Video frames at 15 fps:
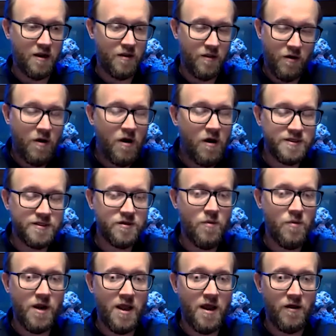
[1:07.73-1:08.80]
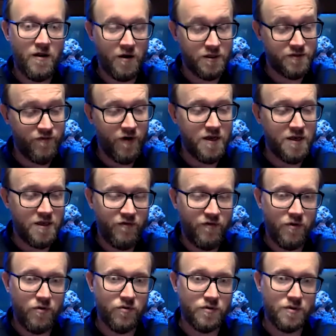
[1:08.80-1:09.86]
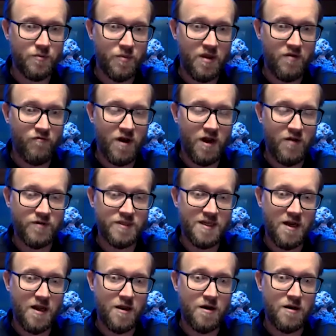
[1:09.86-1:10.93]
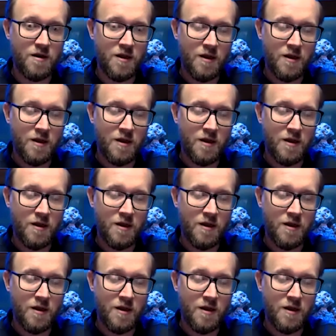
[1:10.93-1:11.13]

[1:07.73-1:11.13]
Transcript: And there are so many out there, it's very difficult to be really resilient.